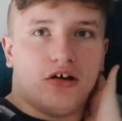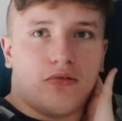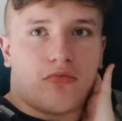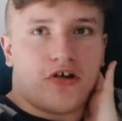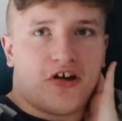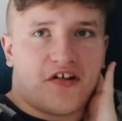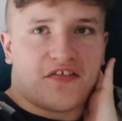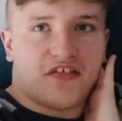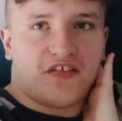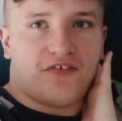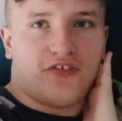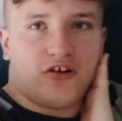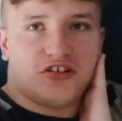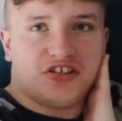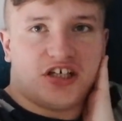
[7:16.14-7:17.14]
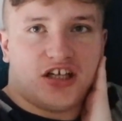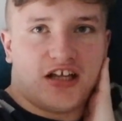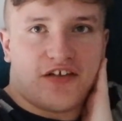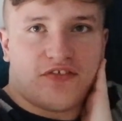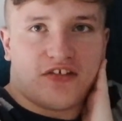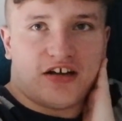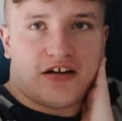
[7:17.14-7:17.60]
Whereas this vlog channel, I
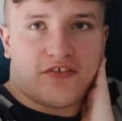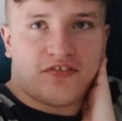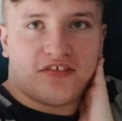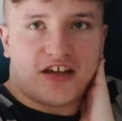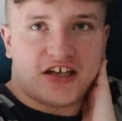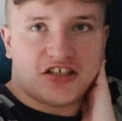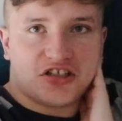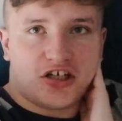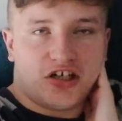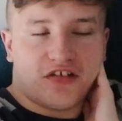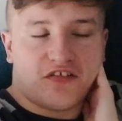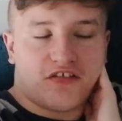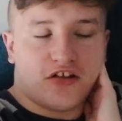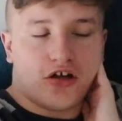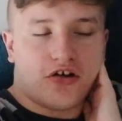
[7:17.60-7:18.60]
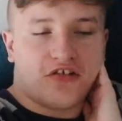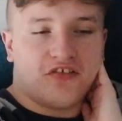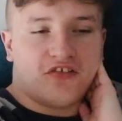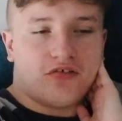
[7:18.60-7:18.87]
haven't, I haven't actually got a slogan